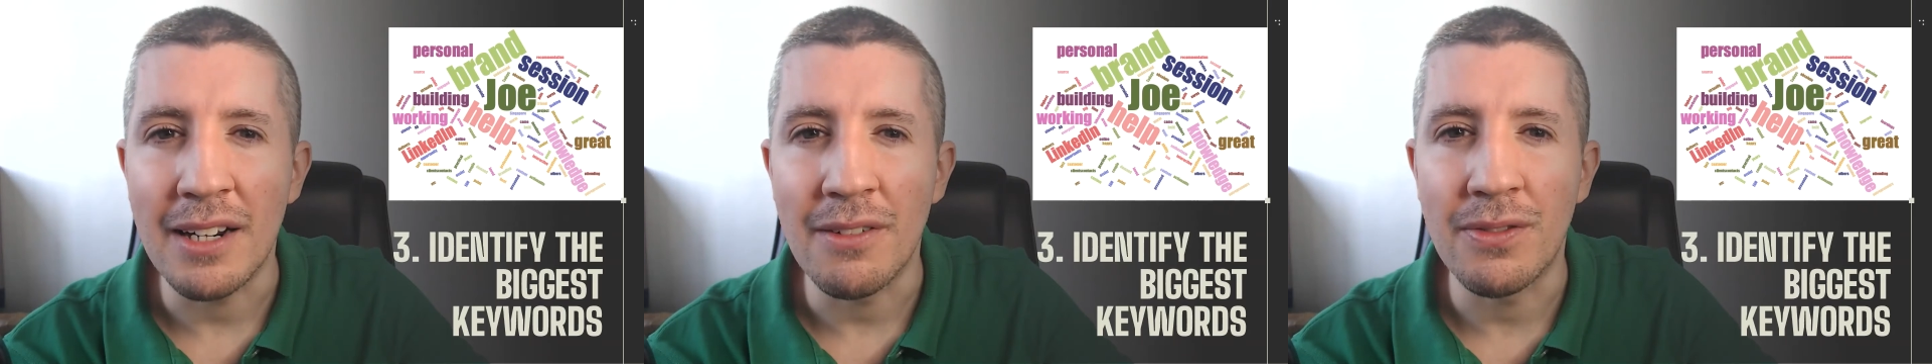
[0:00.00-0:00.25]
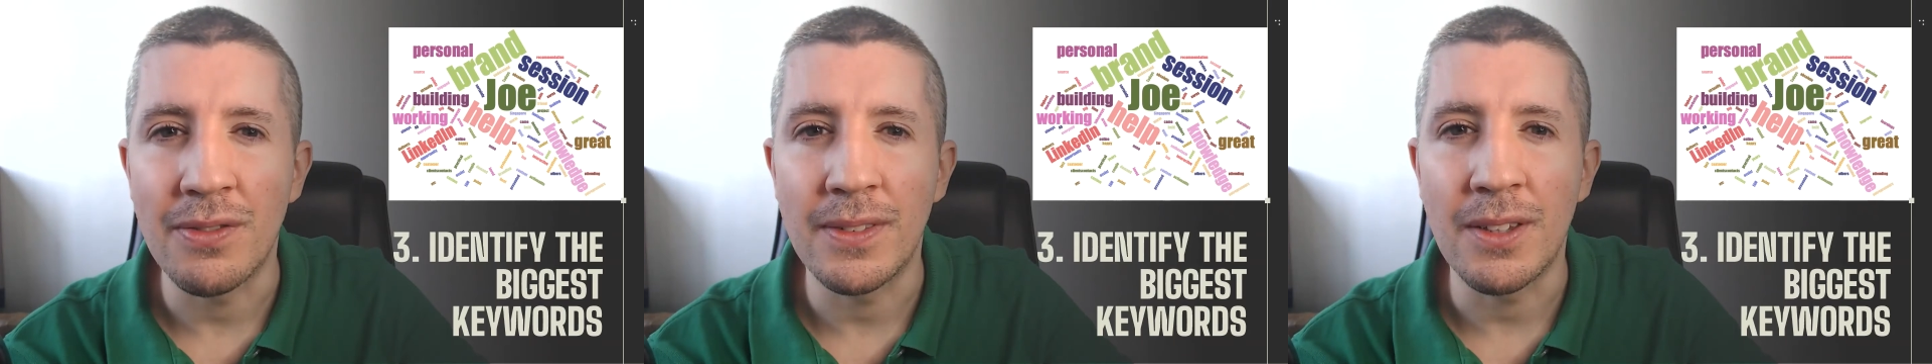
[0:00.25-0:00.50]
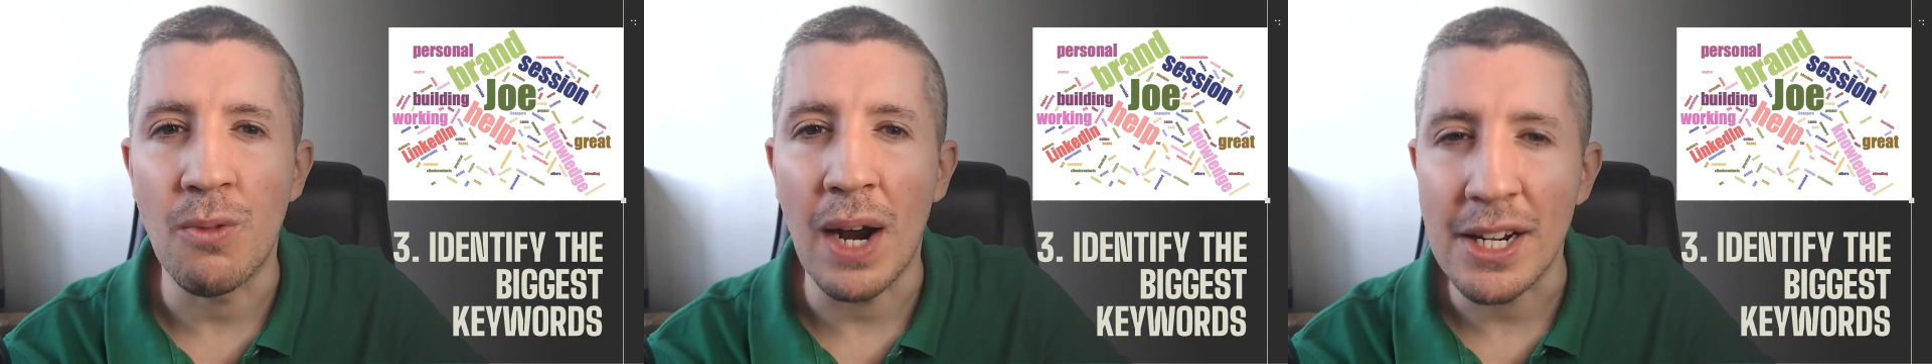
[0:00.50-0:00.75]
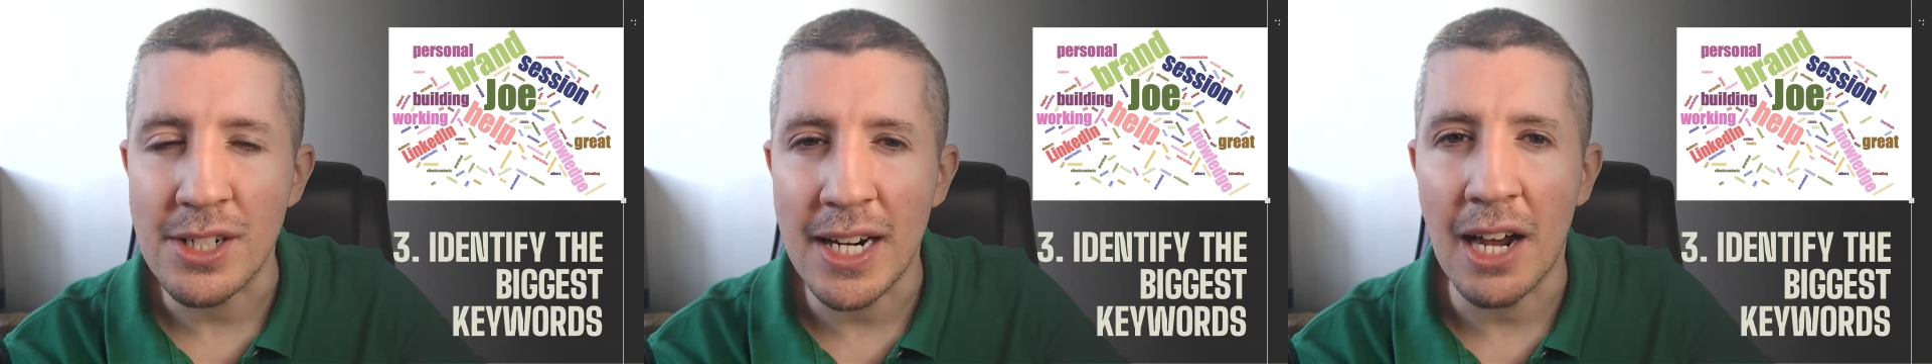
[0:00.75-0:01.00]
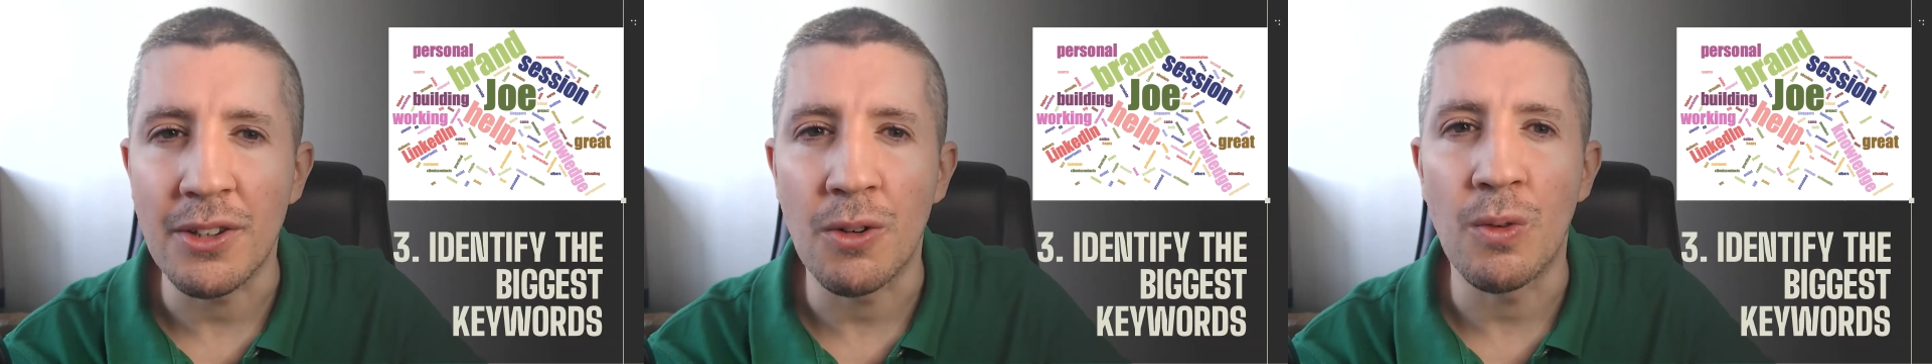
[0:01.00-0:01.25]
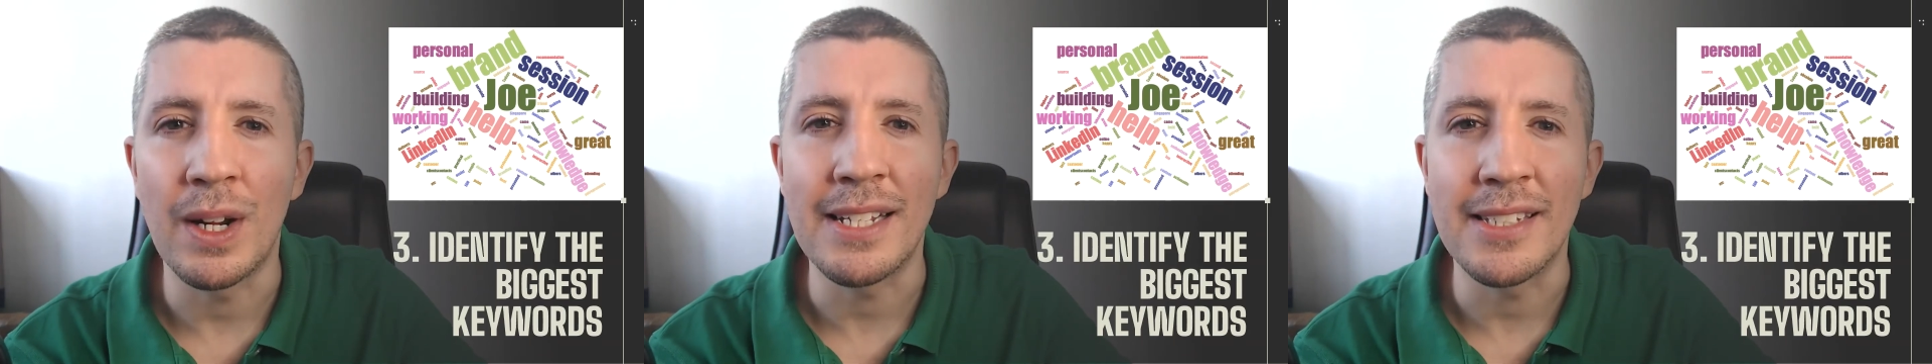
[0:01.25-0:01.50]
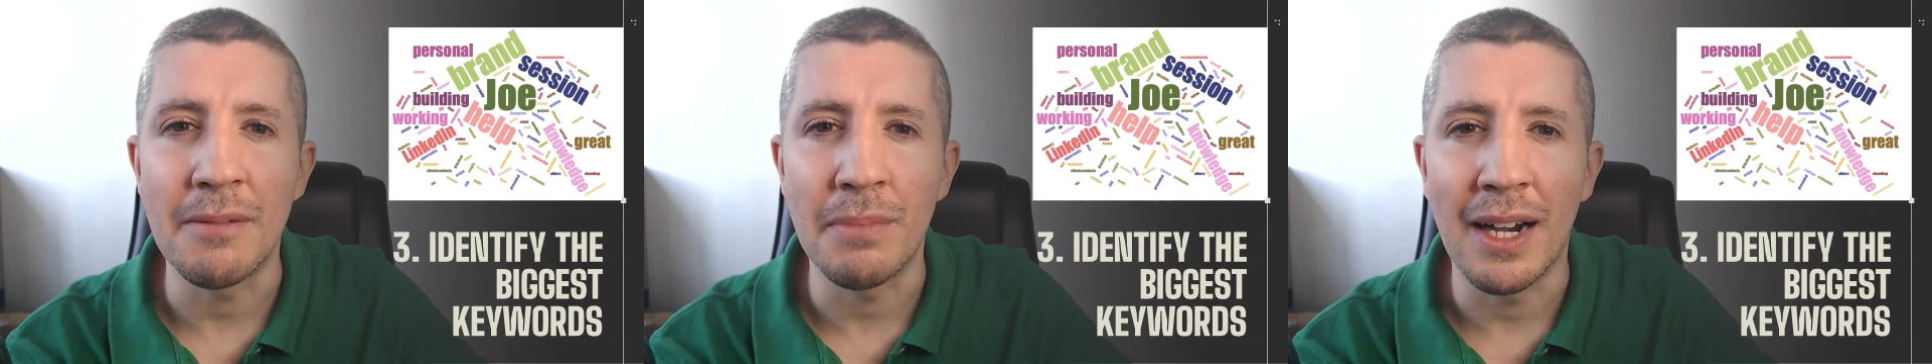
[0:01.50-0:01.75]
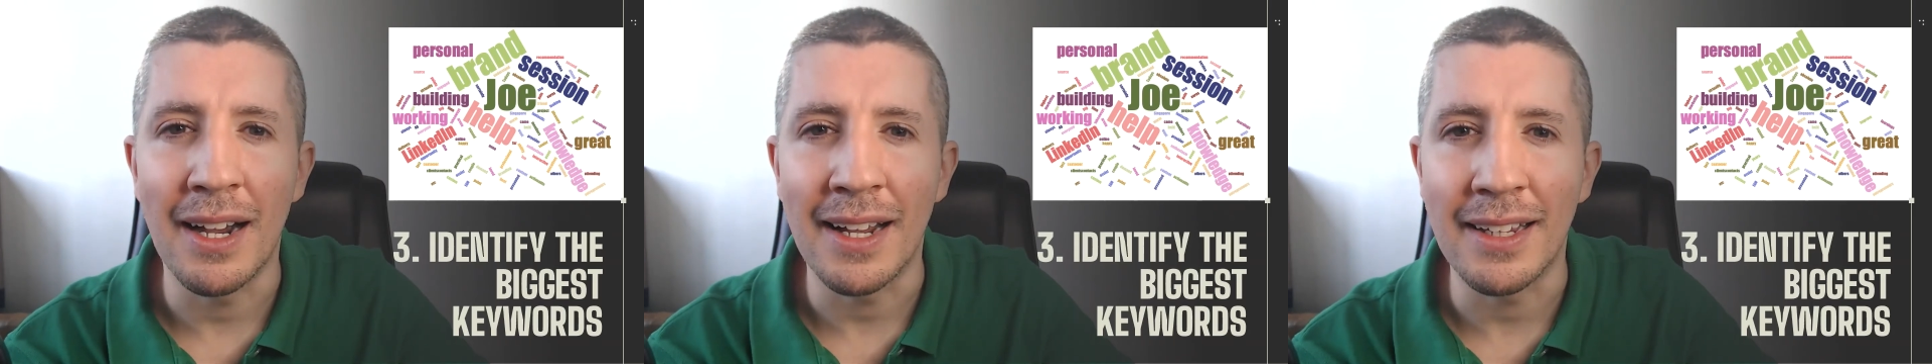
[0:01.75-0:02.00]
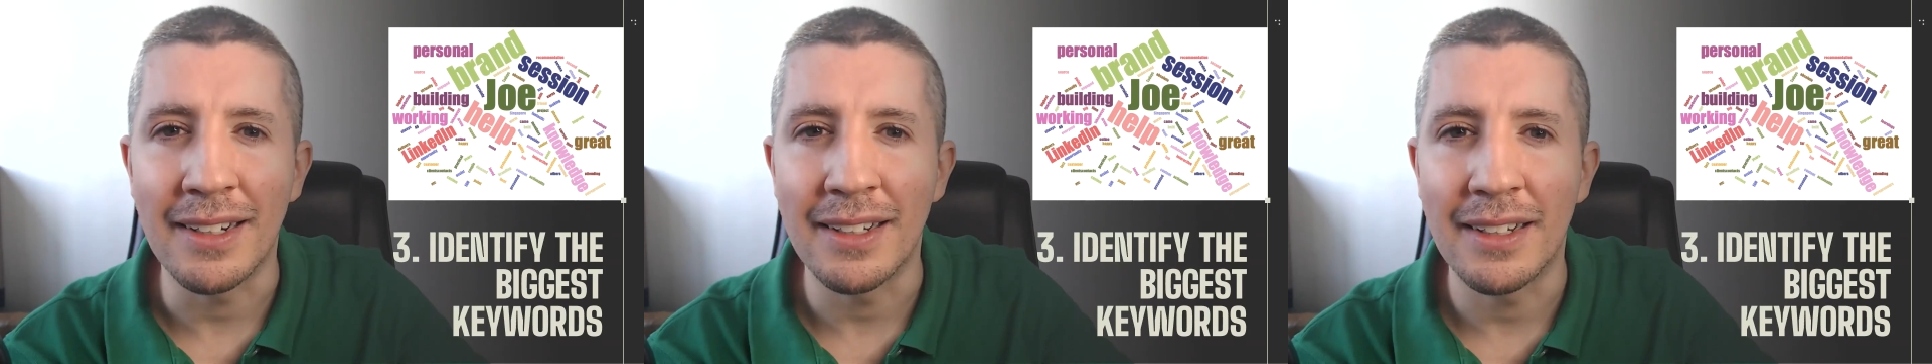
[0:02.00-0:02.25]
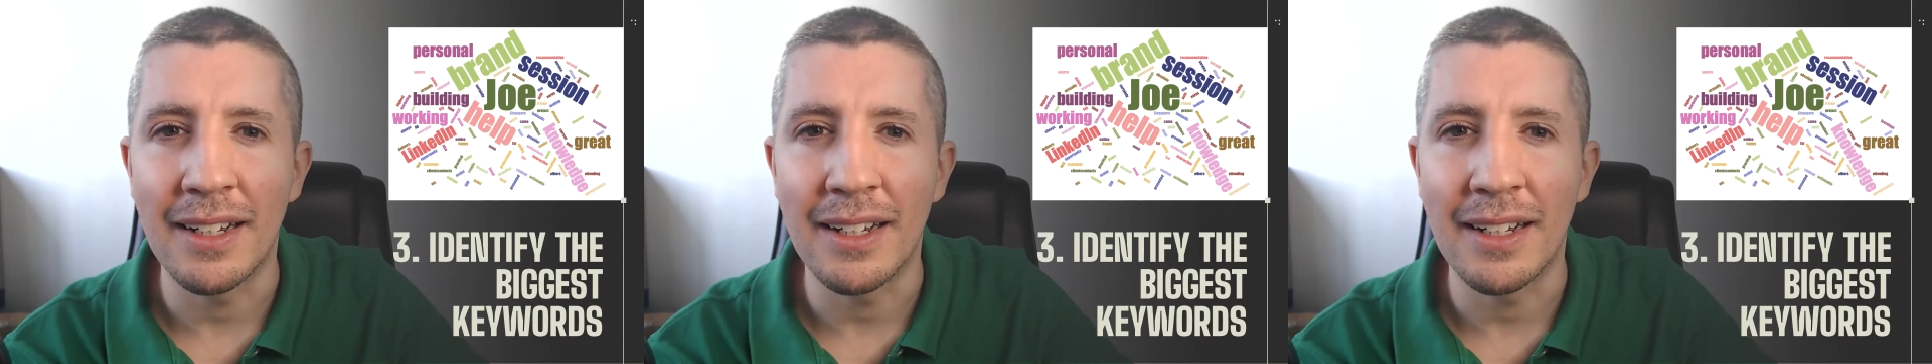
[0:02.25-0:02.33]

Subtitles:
of the rationale, the reason behind